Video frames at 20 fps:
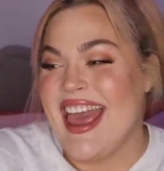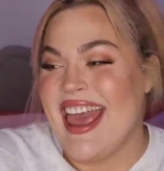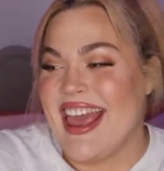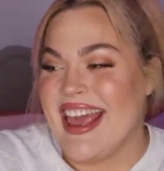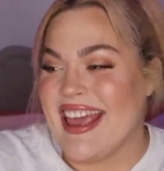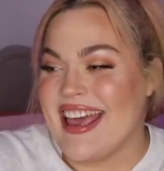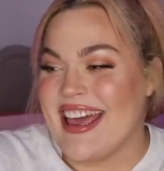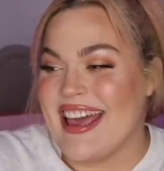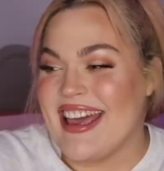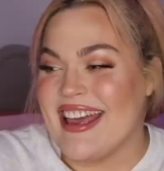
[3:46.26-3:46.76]

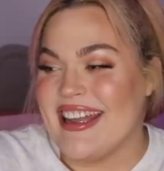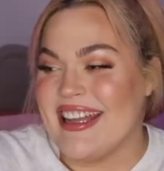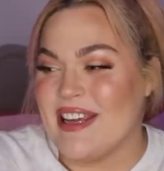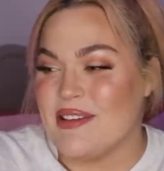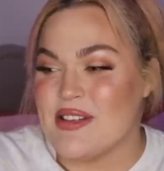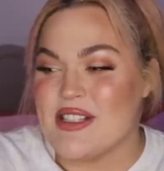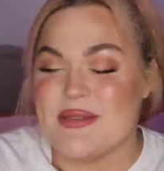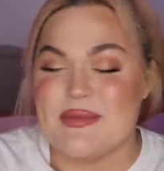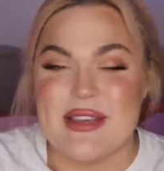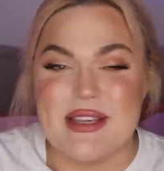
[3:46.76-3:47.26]
and
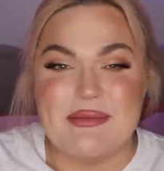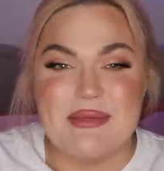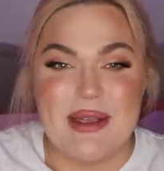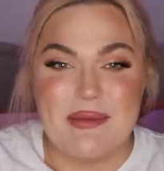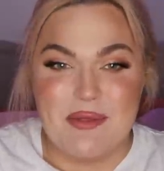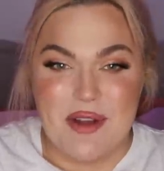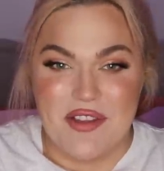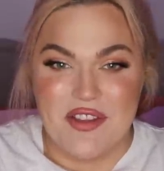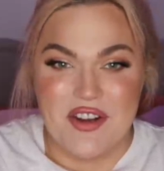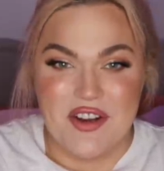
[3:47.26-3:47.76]
it was me and my
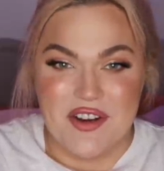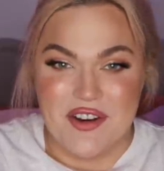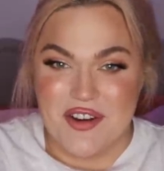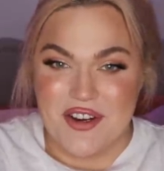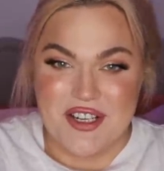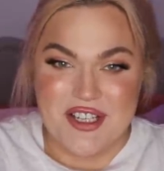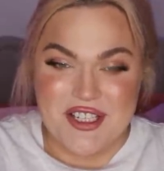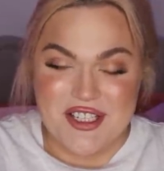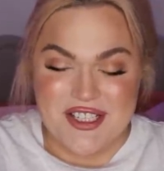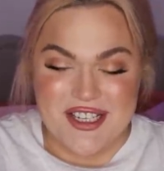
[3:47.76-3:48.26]
brother
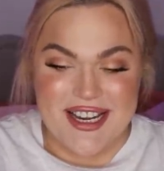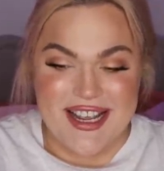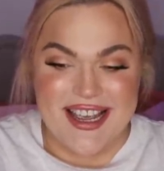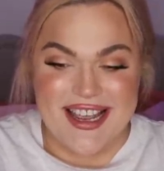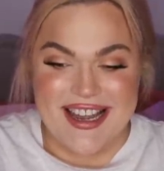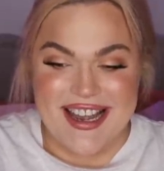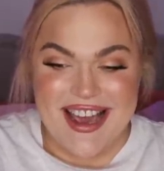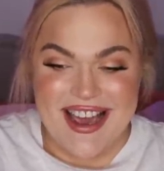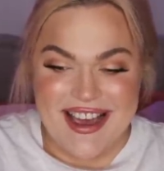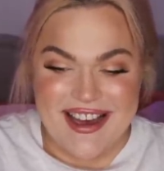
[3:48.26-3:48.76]

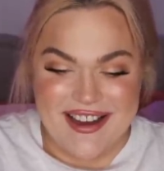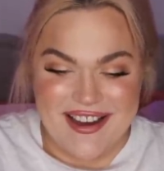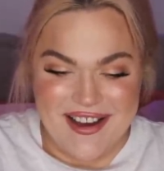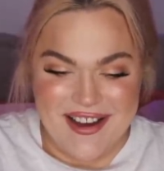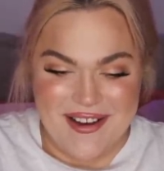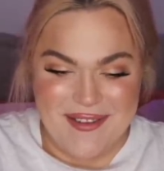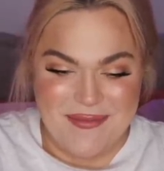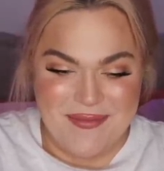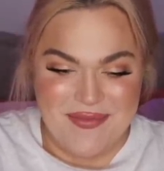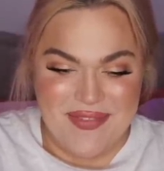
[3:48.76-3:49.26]
Christian
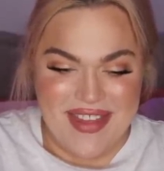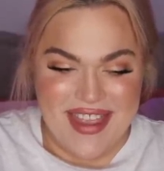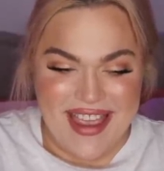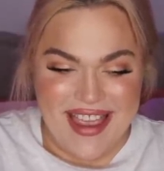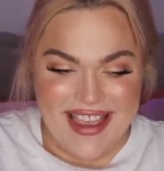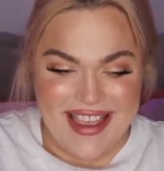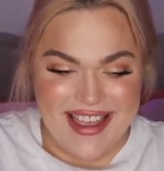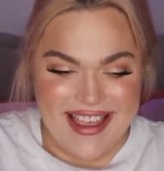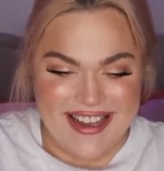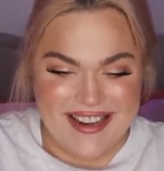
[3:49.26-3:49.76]
um,
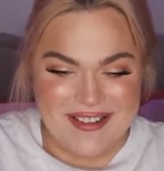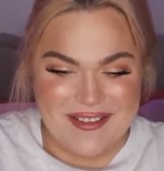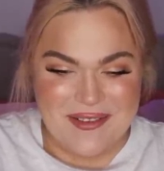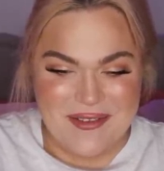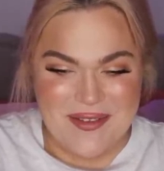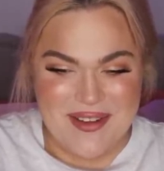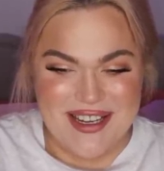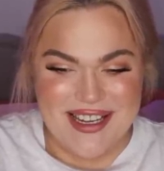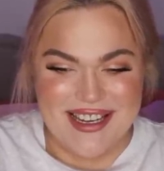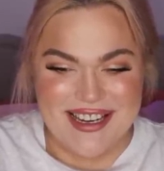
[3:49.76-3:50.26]
and
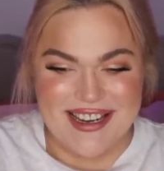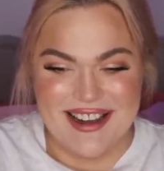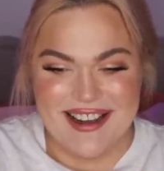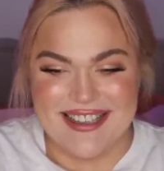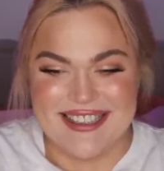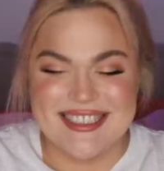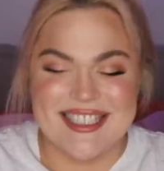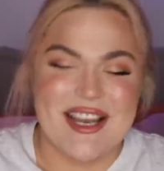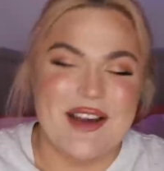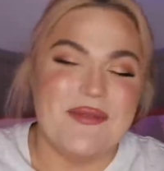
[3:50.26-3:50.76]
we
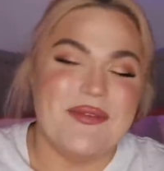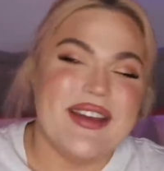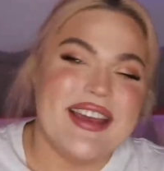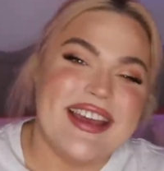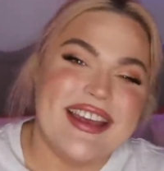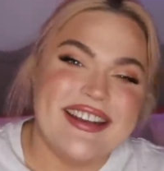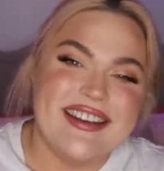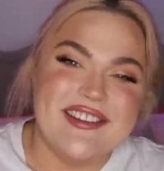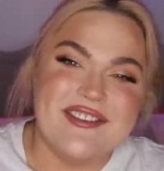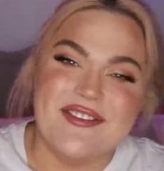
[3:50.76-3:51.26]
got to come
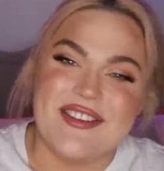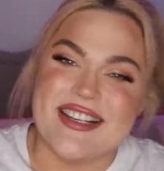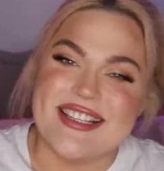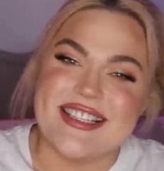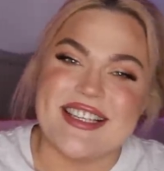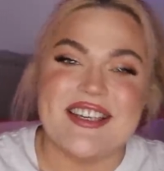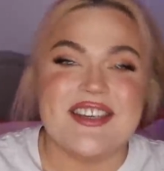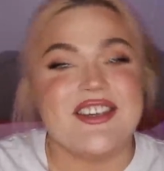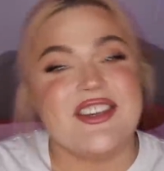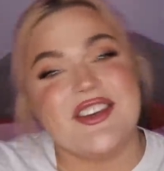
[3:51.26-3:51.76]
in and
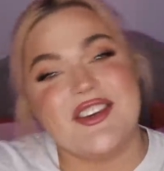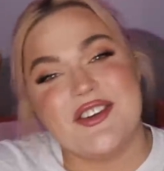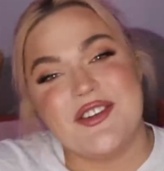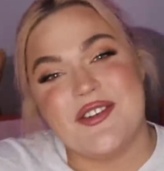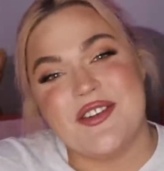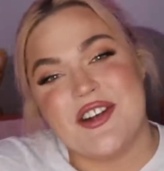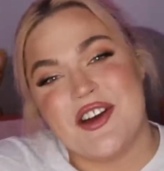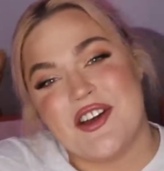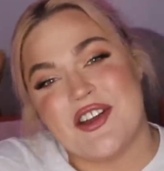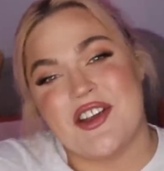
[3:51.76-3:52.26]
visit
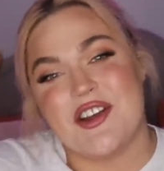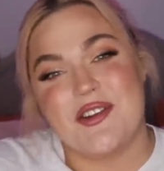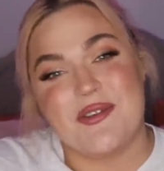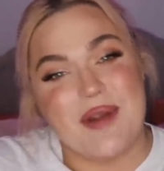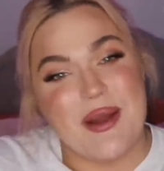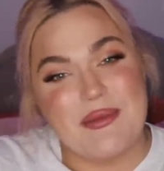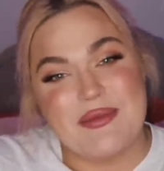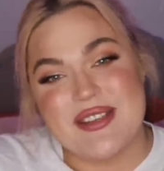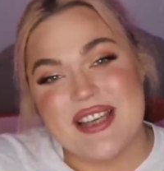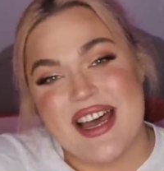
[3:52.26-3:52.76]
you and all your
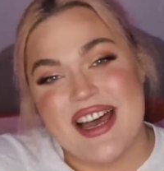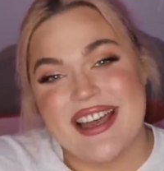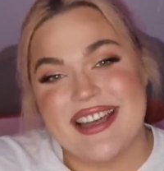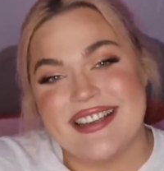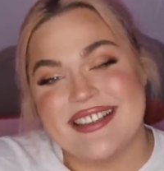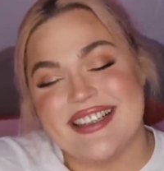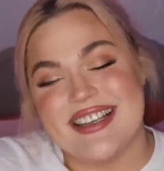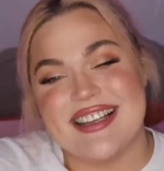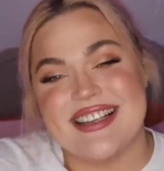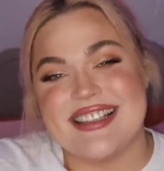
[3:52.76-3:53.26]

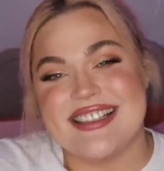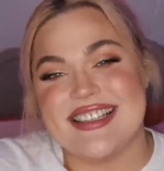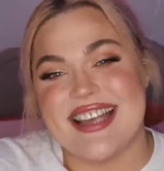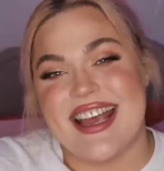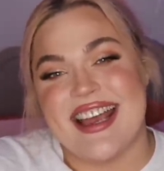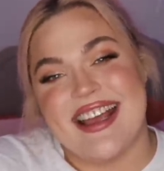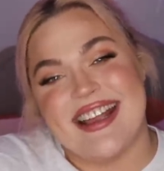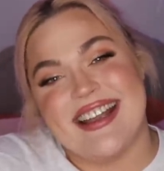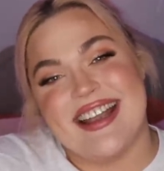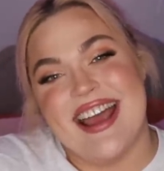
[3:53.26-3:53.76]
reptiles
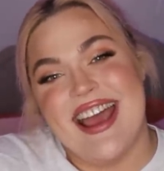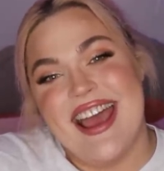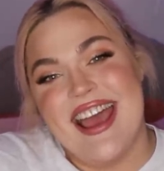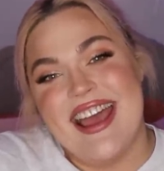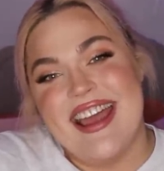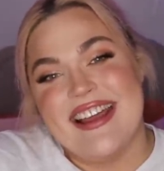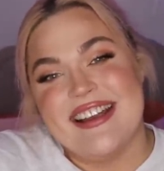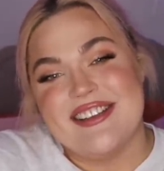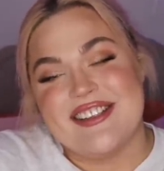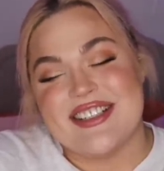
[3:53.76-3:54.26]
and
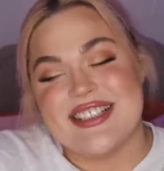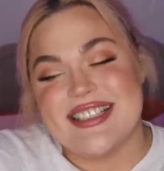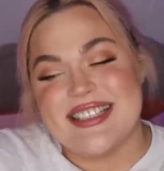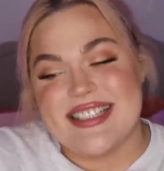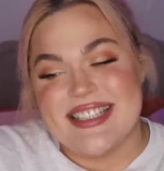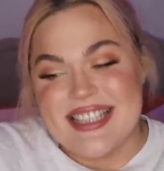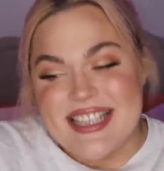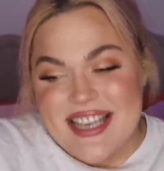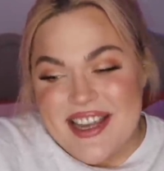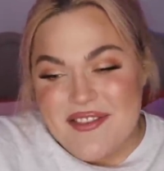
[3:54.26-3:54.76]
just
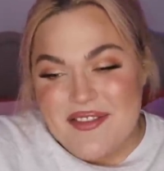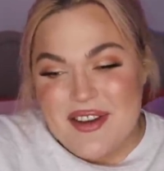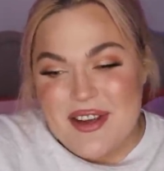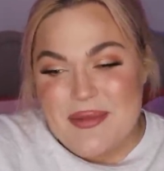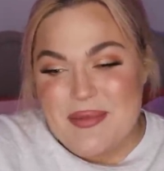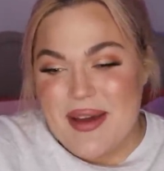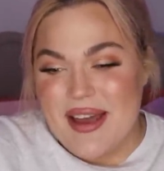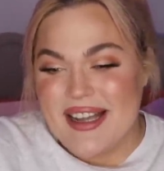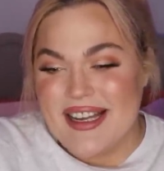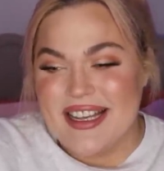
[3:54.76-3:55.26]
see
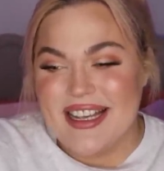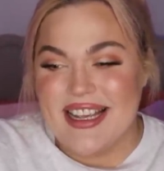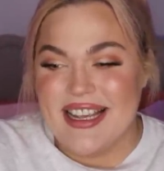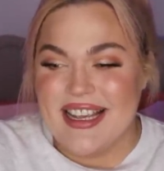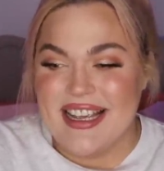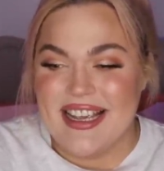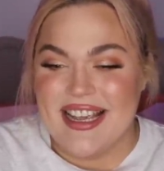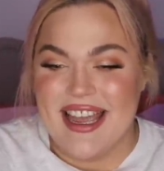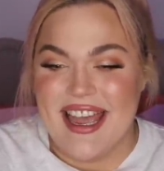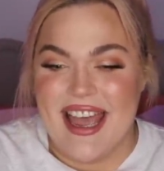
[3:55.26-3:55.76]

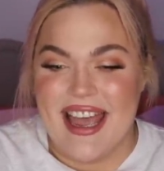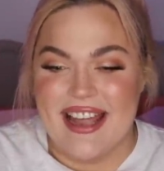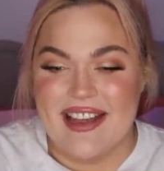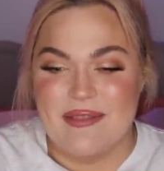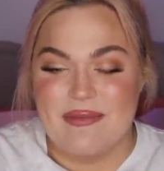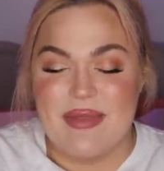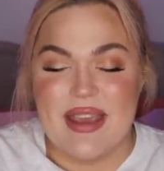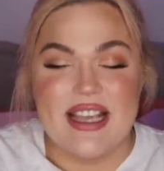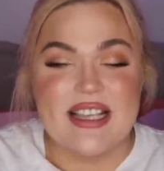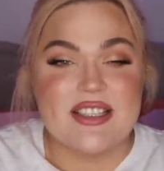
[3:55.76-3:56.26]
everybody
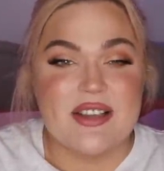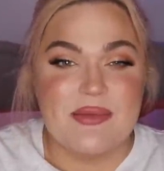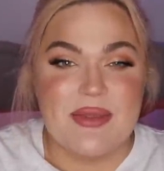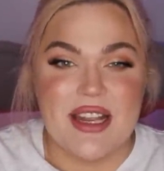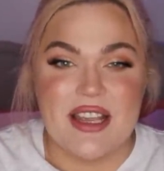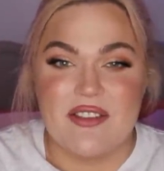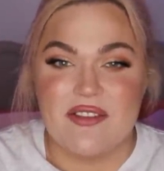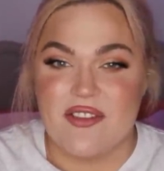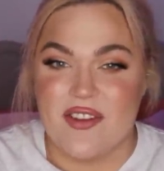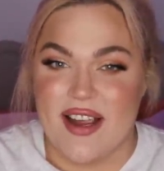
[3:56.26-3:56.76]
and make so
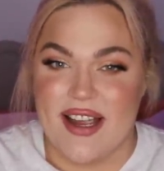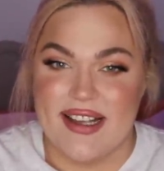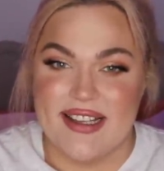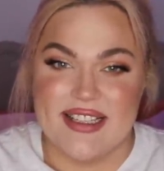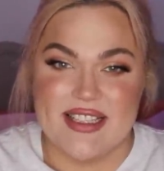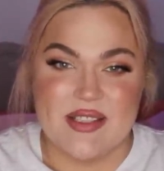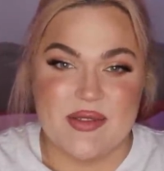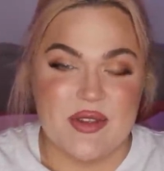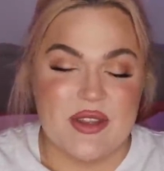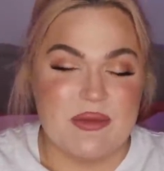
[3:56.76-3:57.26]
many
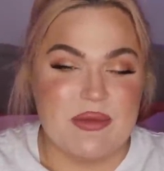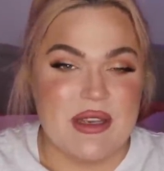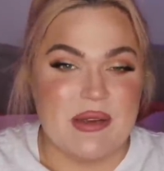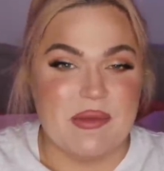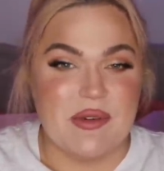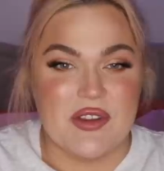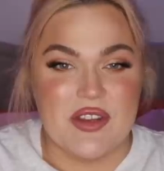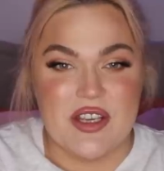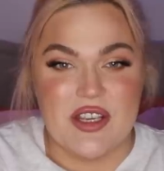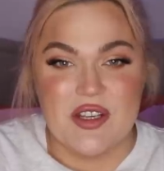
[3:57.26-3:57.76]
friends with the
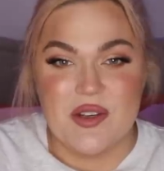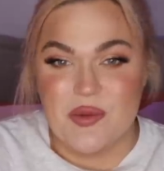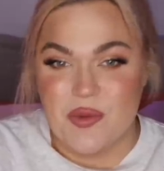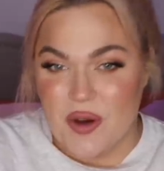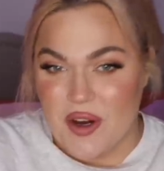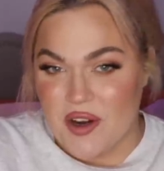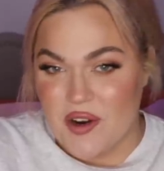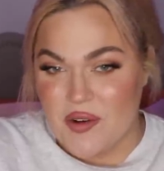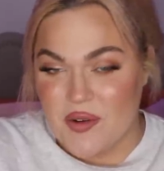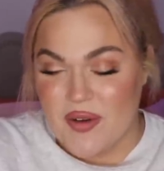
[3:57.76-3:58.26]
people that you
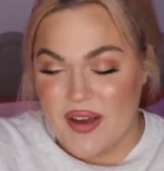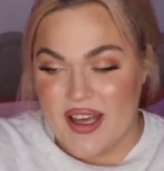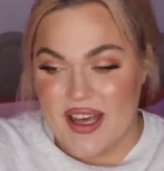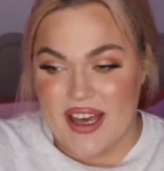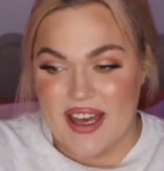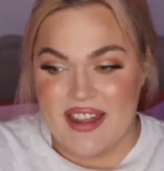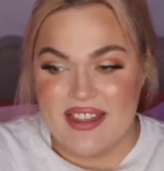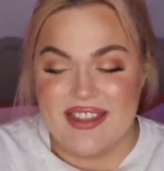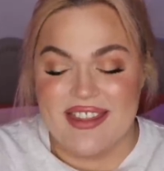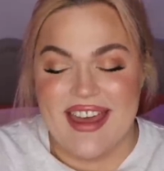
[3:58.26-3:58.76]
work
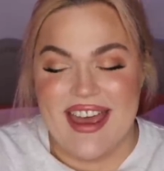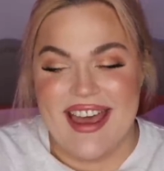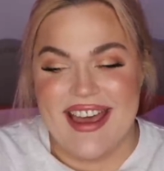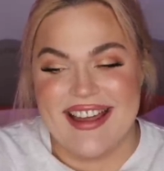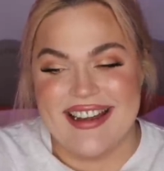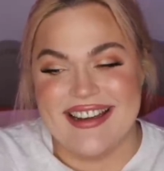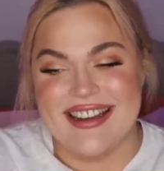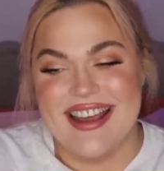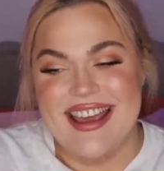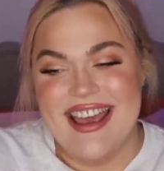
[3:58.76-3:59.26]
with.
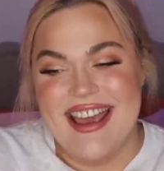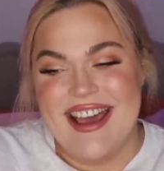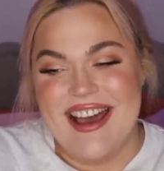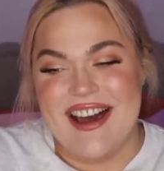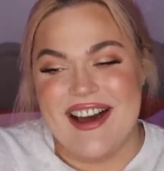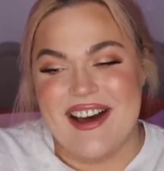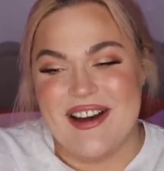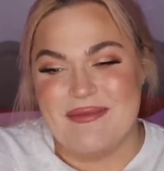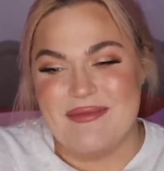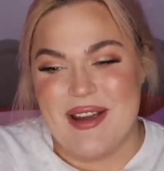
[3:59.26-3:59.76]
And
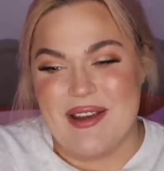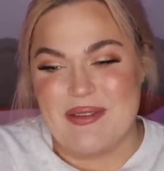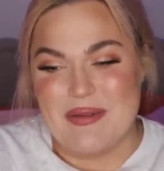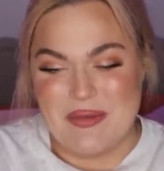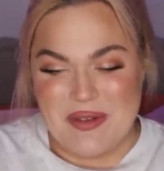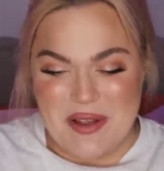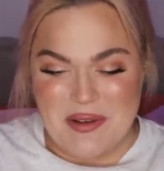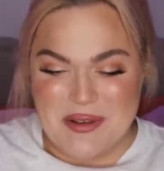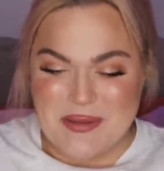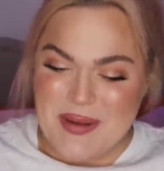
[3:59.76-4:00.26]
um, I
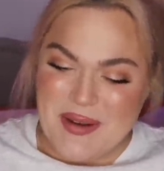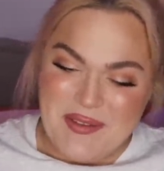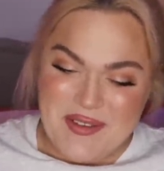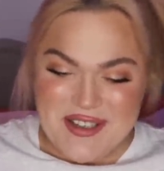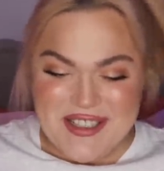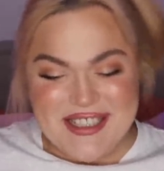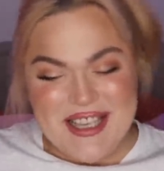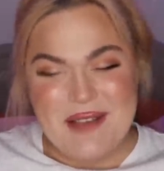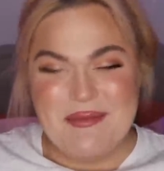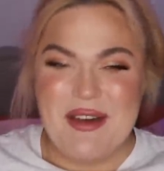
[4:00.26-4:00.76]
remember that was my
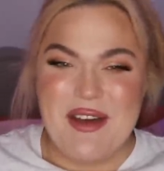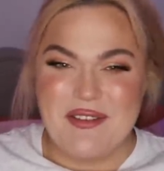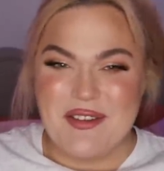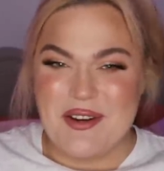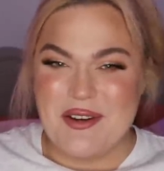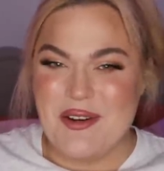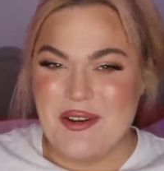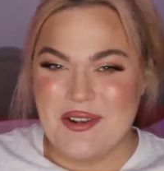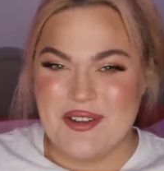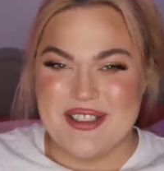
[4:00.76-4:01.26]
first time
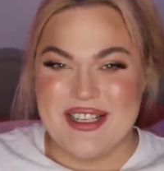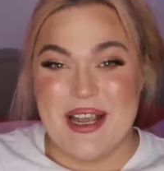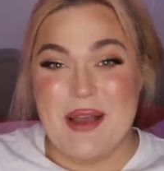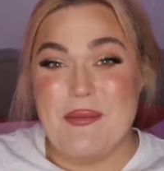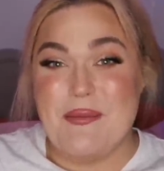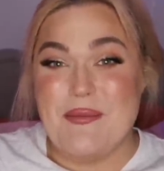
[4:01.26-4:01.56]
ever holding a